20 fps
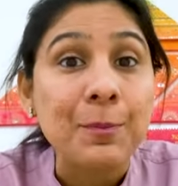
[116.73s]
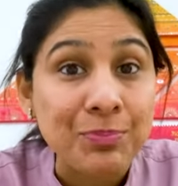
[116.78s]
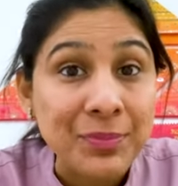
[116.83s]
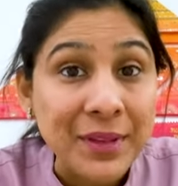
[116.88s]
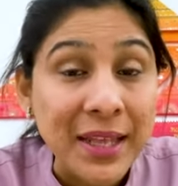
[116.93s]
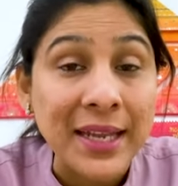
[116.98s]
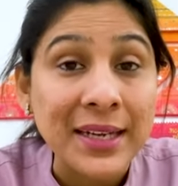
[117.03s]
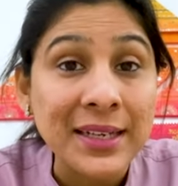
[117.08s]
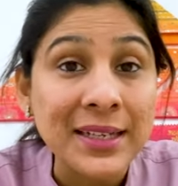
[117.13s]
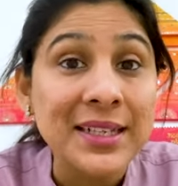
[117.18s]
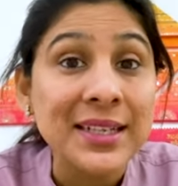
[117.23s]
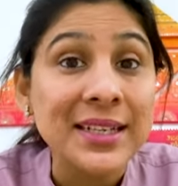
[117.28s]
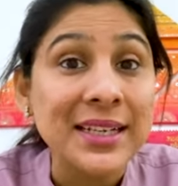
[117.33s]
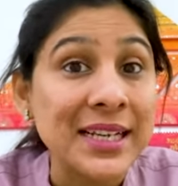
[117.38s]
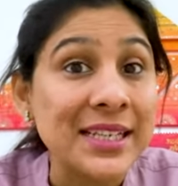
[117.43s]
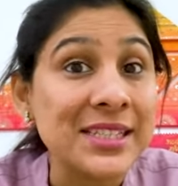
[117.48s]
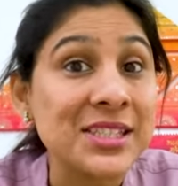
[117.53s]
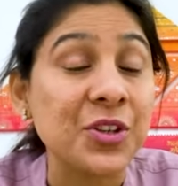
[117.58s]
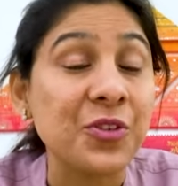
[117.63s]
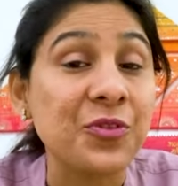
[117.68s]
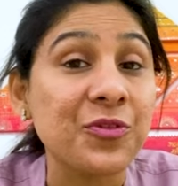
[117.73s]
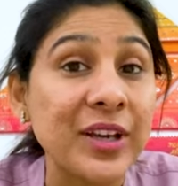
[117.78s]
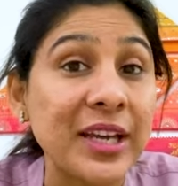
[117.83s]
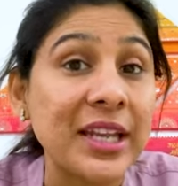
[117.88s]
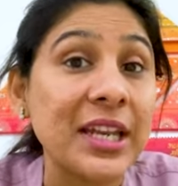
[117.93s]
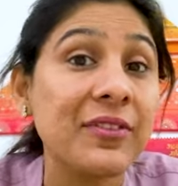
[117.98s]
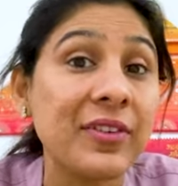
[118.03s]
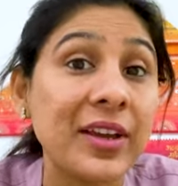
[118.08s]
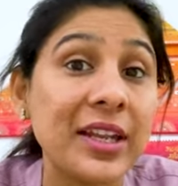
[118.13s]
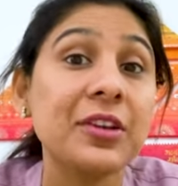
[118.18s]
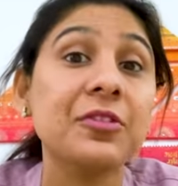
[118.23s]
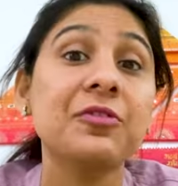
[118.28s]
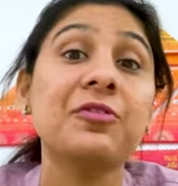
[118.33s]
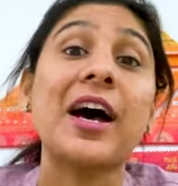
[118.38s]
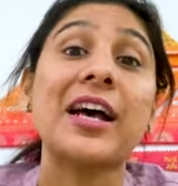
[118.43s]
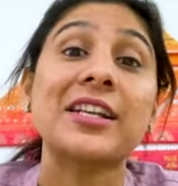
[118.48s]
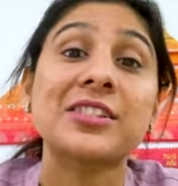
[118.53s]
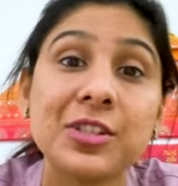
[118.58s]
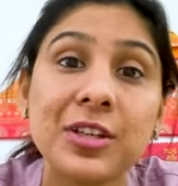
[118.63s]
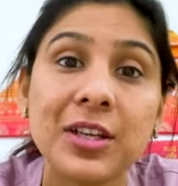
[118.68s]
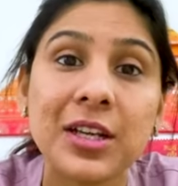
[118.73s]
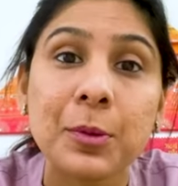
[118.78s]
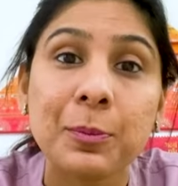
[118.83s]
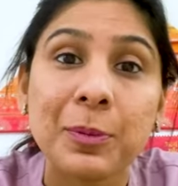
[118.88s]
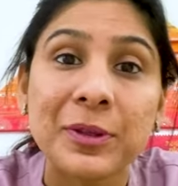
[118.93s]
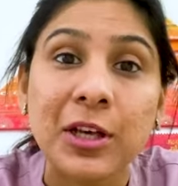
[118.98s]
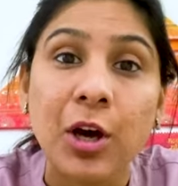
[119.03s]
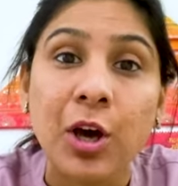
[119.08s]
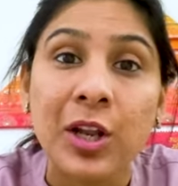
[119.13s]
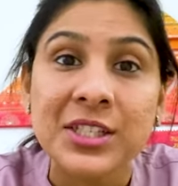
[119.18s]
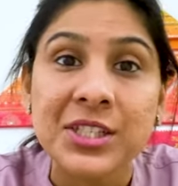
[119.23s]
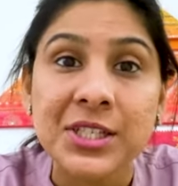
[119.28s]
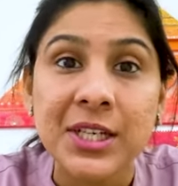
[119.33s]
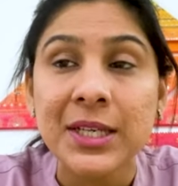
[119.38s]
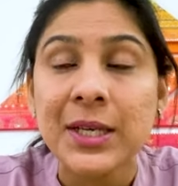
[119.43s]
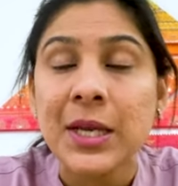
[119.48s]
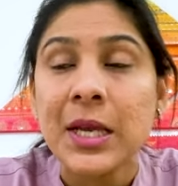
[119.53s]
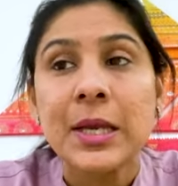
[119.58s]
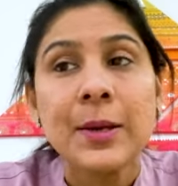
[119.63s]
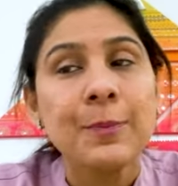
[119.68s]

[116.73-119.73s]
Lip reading: then it's a very, very vascular pathology.